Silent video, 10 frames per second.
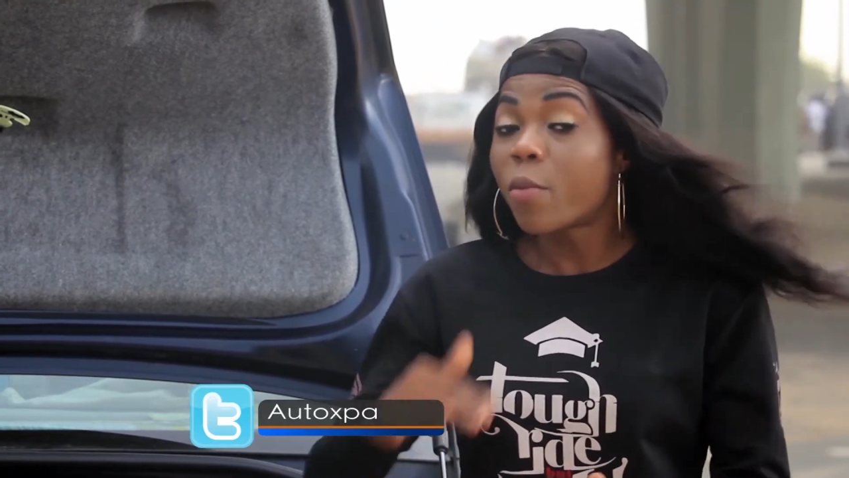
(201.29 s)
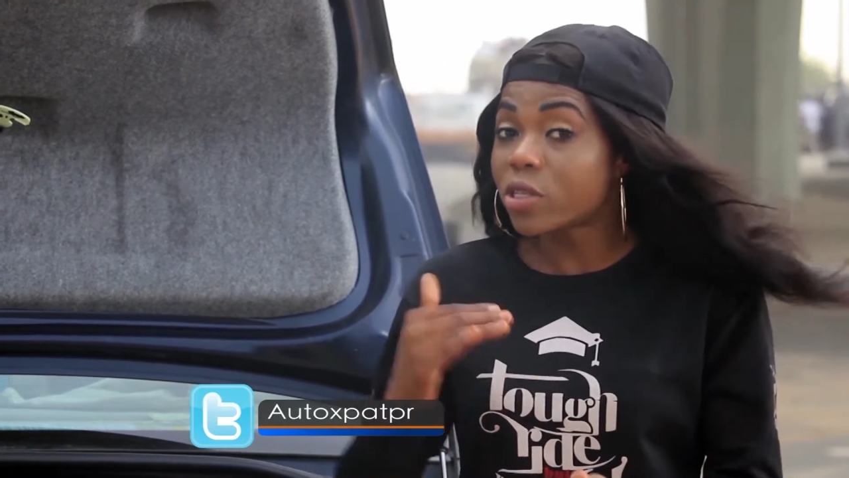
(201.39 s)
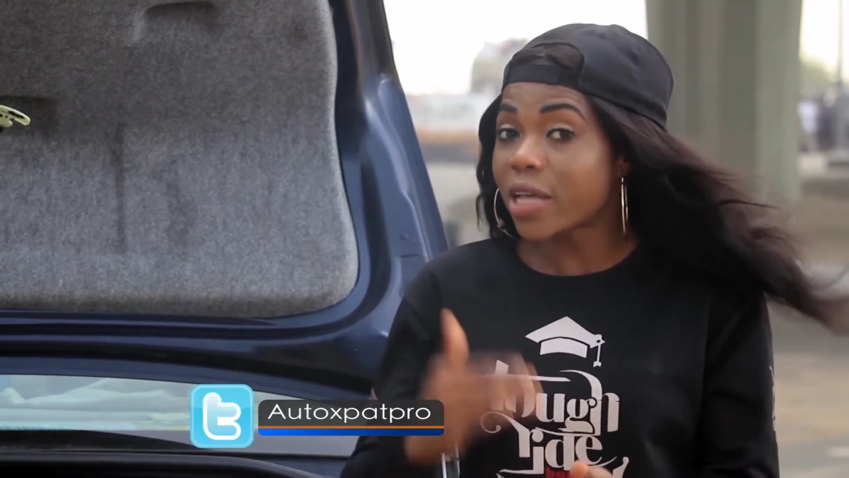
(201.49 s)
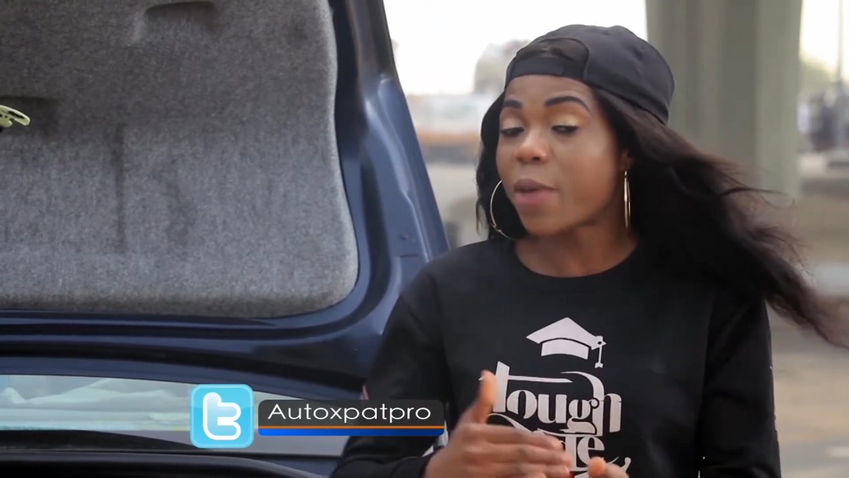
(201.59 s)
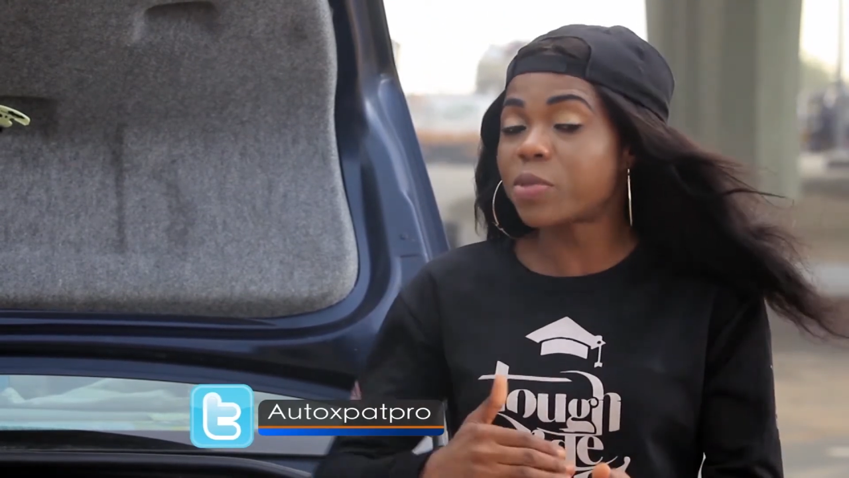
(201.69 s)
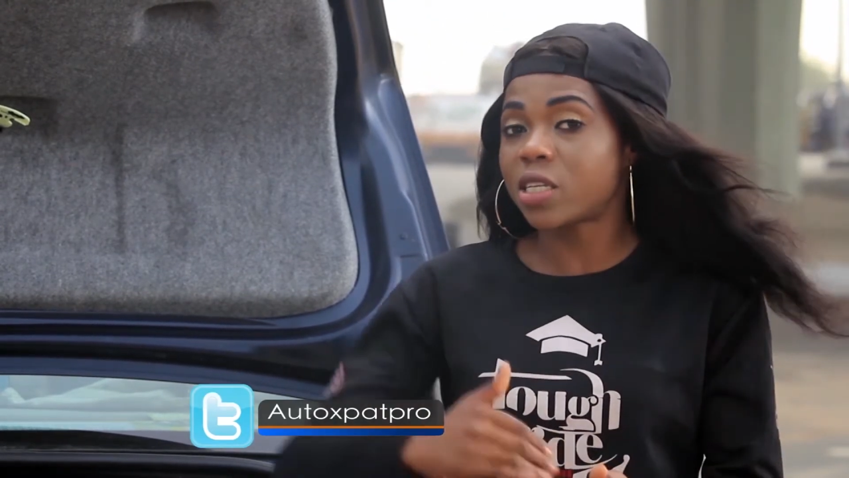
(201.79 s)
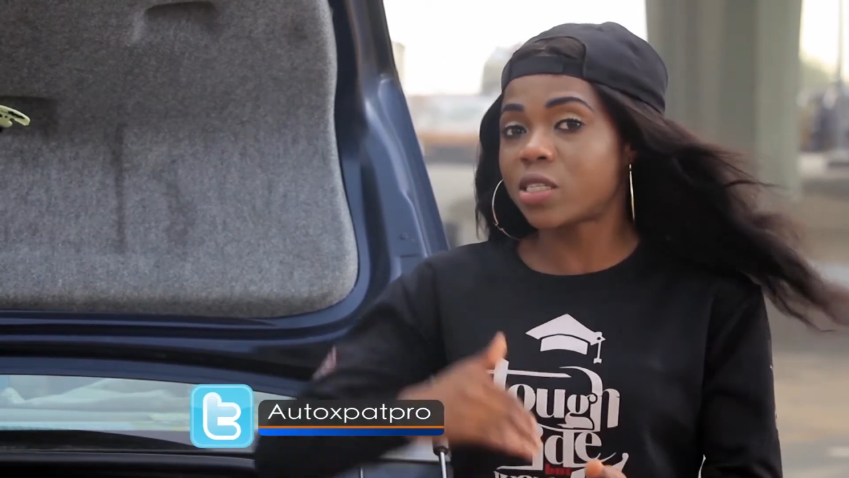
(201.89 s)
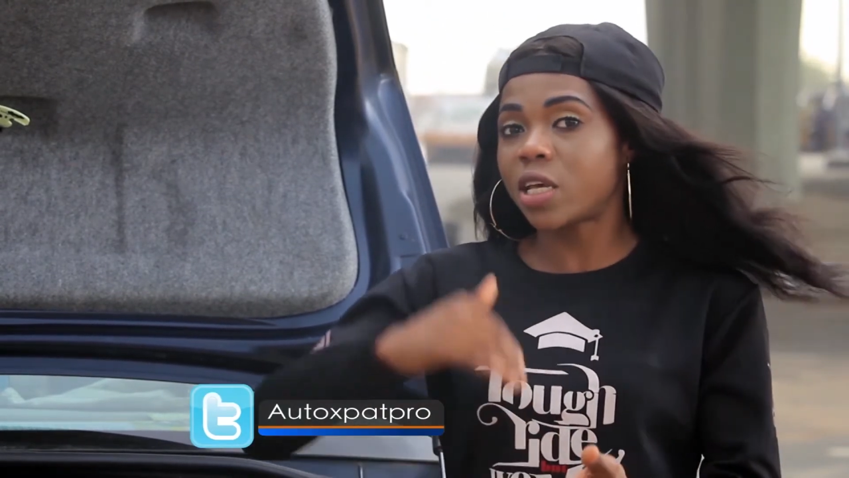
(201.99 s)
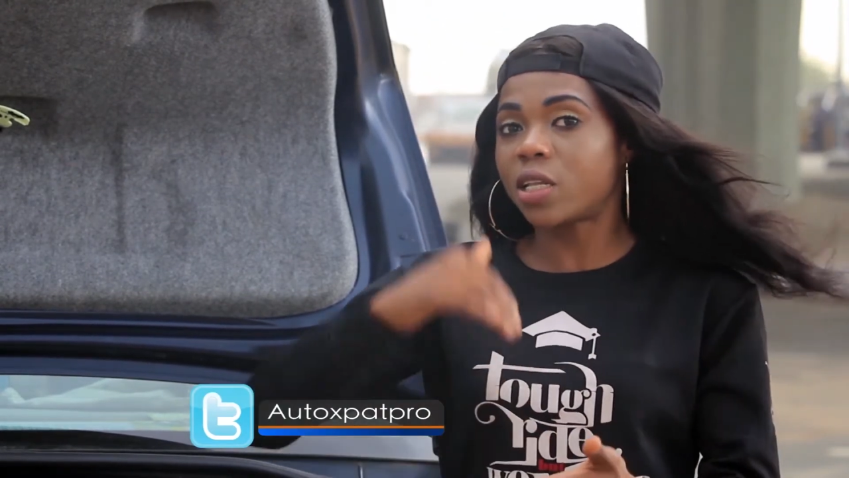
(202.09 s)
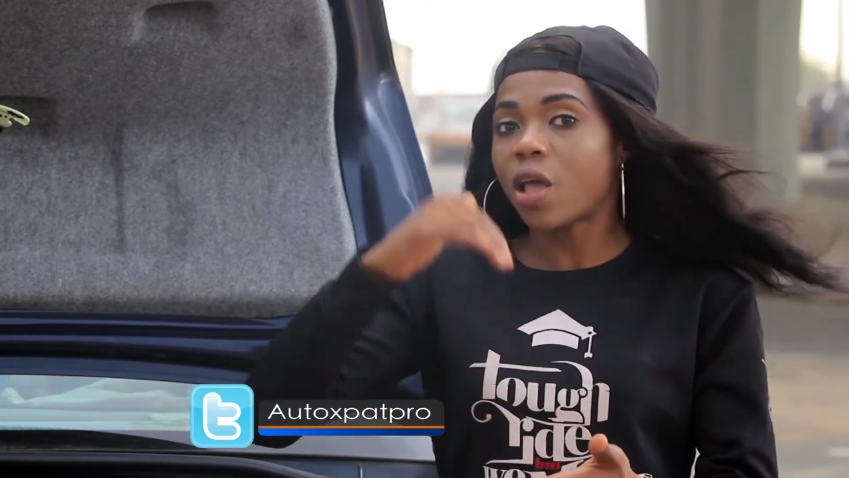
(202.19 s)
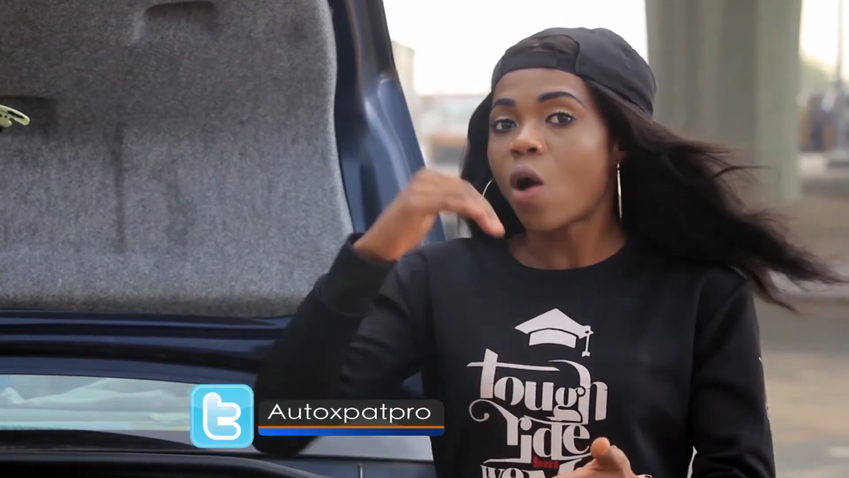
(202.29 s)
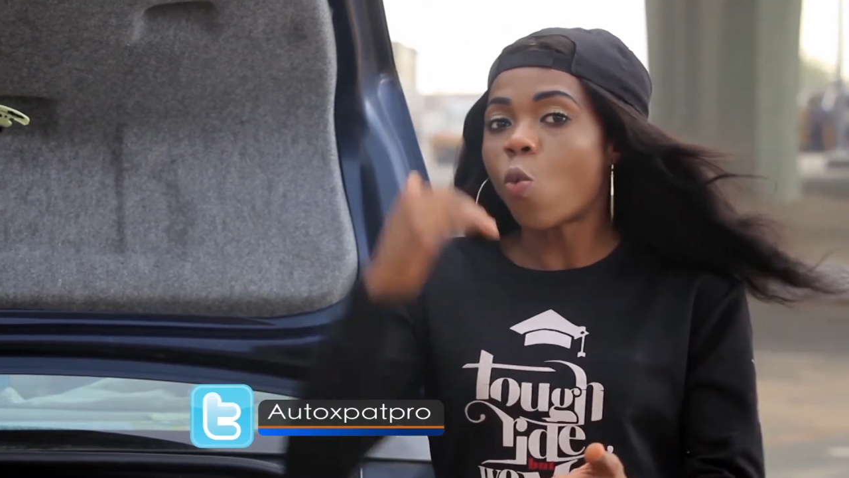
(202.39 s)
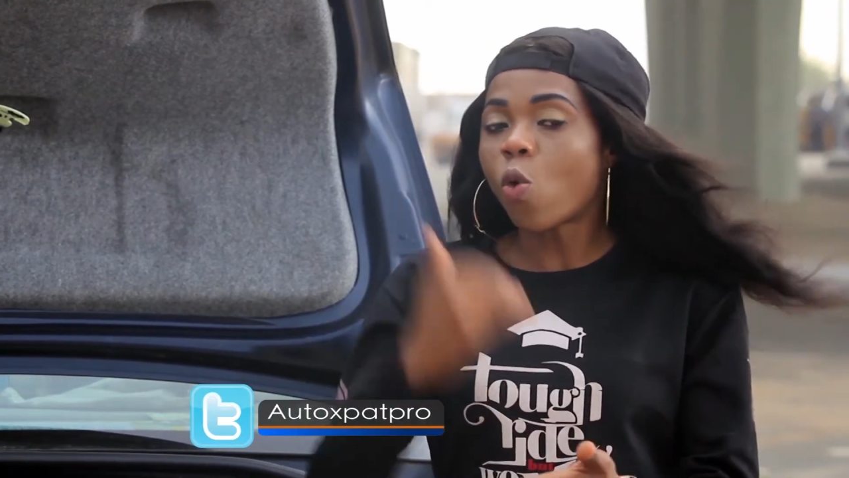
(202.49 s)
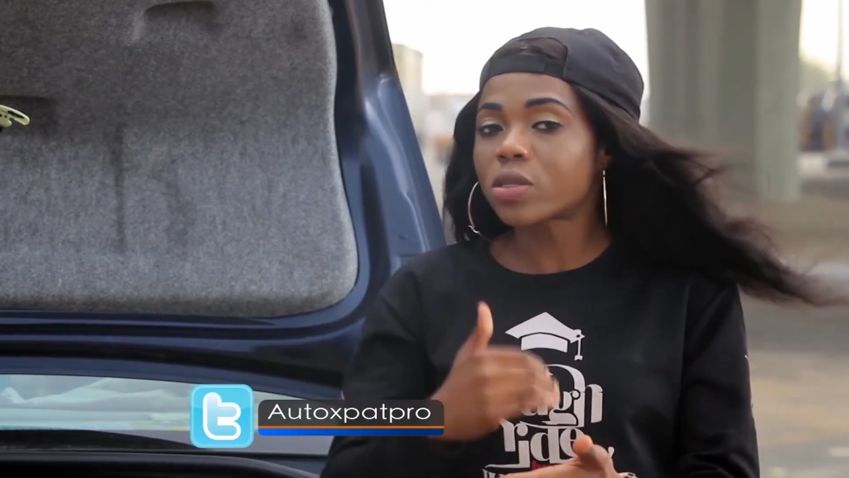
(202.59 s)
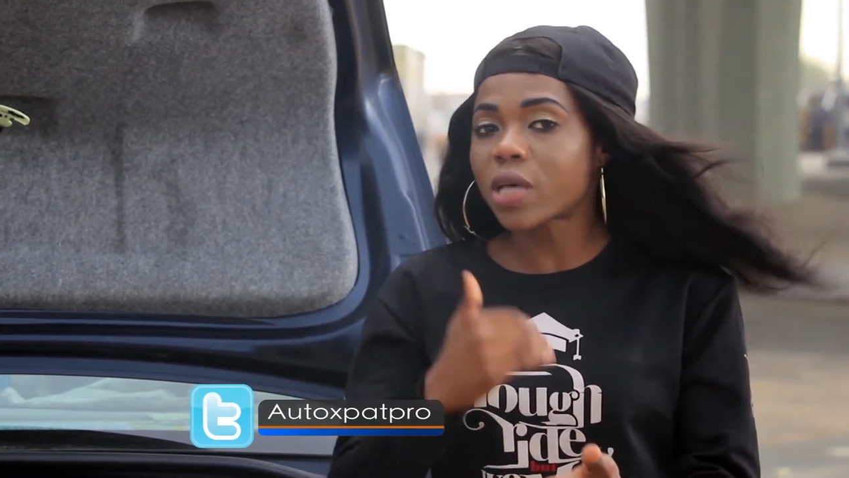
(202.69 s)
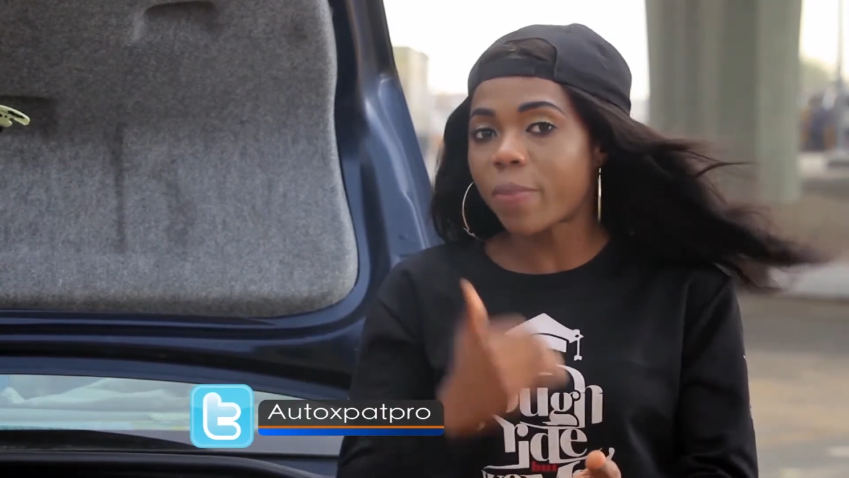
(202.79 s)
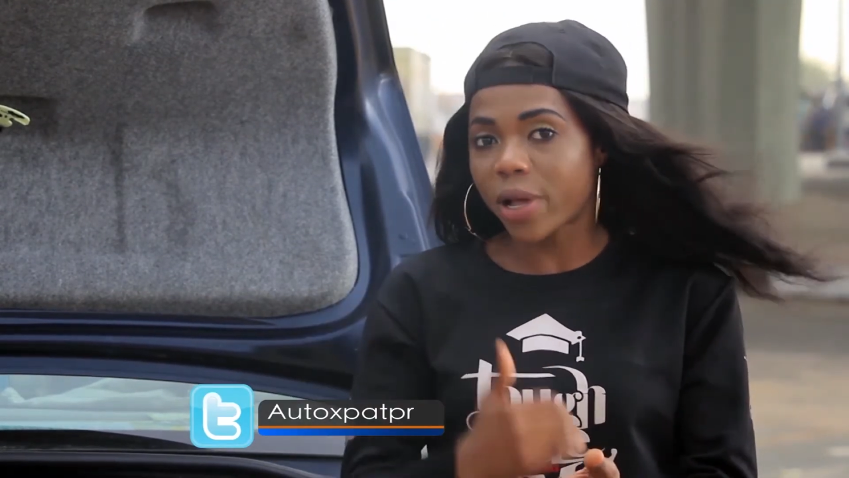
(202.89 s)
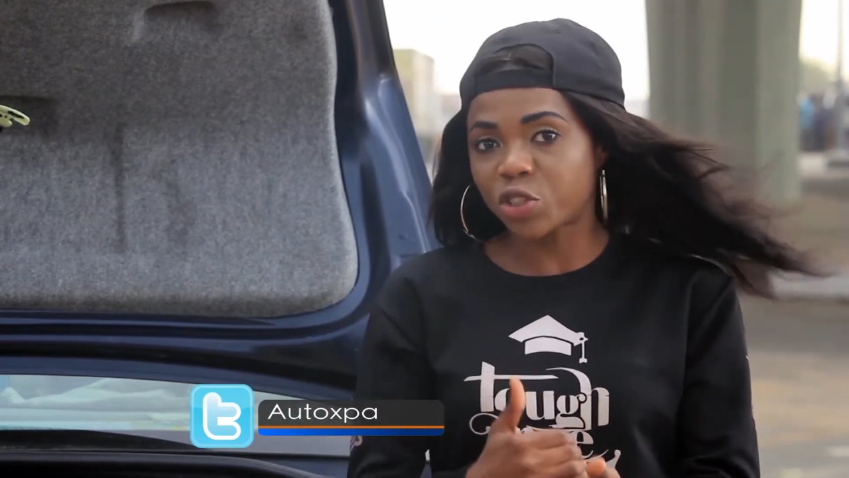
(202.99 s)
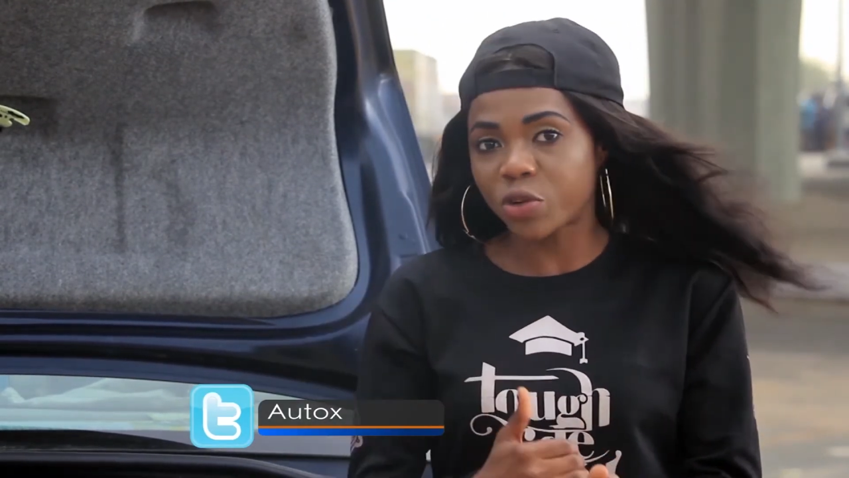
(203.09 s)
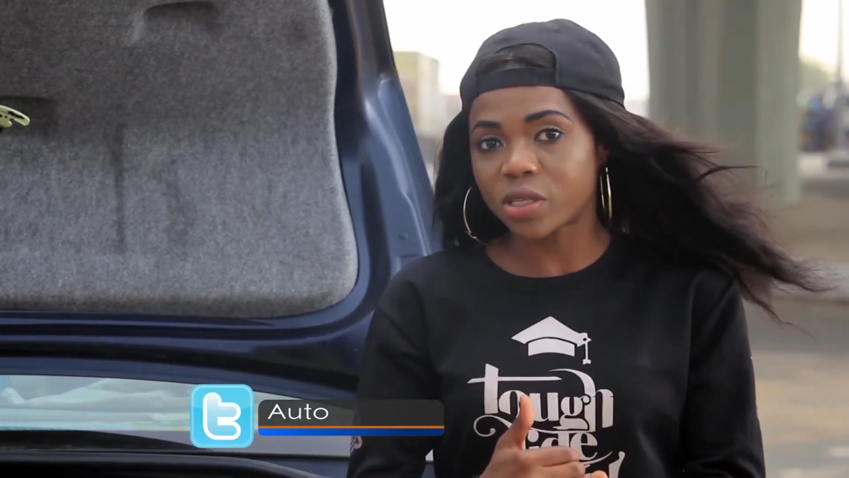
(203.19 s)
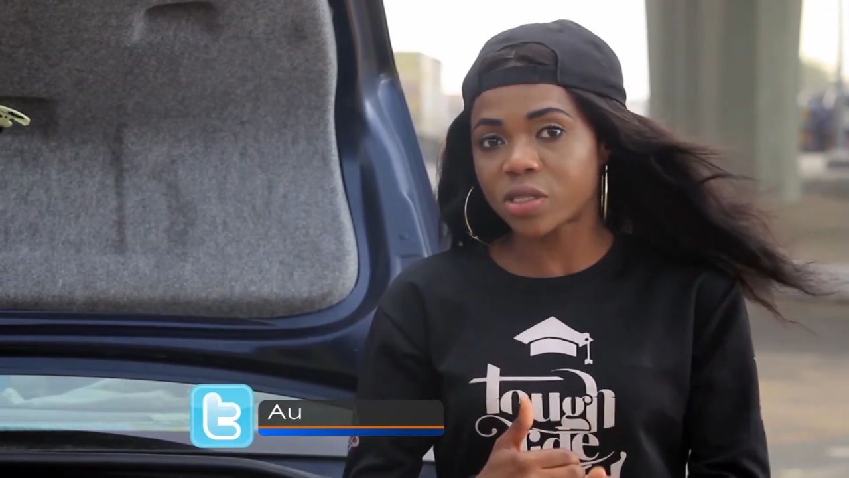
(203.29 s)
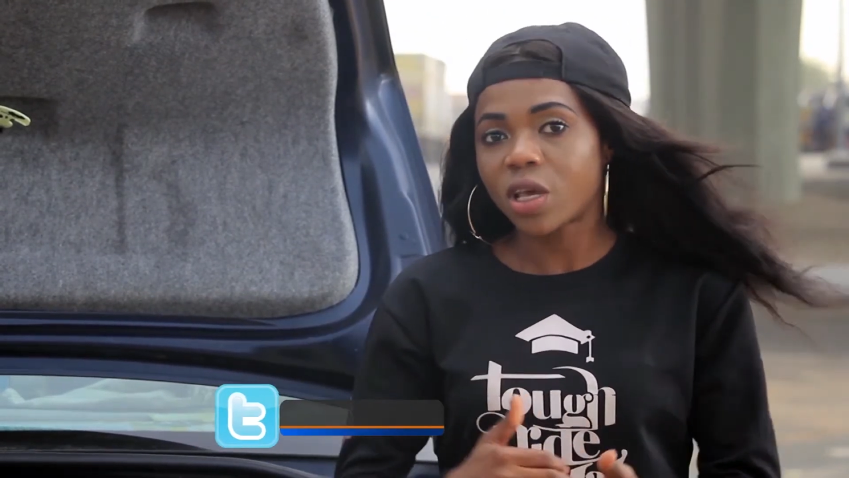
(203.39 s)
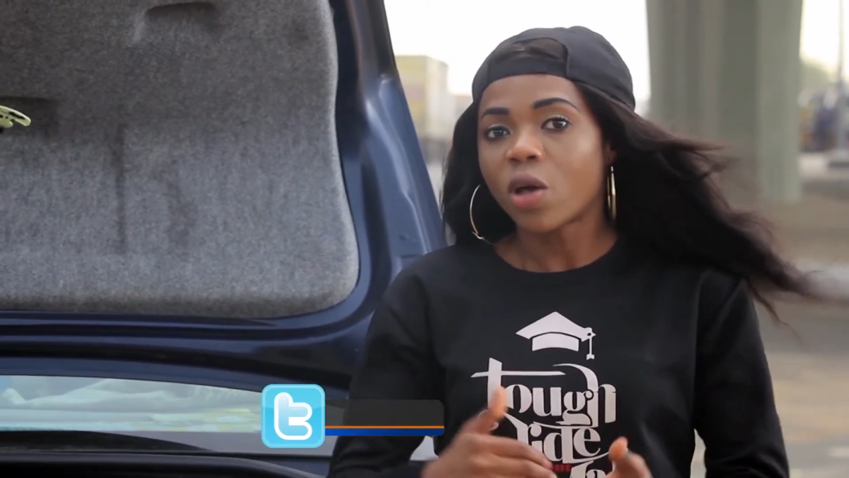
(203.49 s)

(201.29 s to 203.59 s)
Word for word: Most times it's in water batteries.